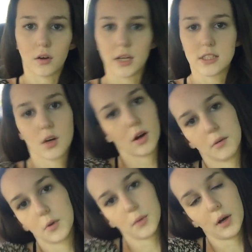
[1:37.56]
Okay, so I'm
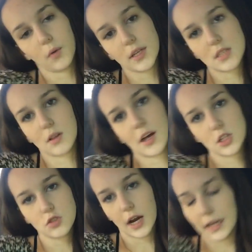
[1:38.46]
on my way to lunch
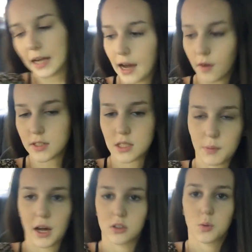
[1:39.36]
right now. It's
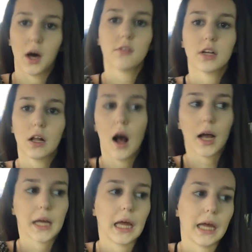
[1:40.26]
about 12 o'clock,
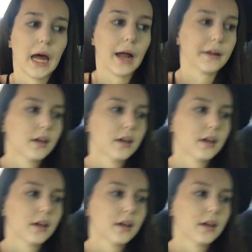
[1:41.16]
and...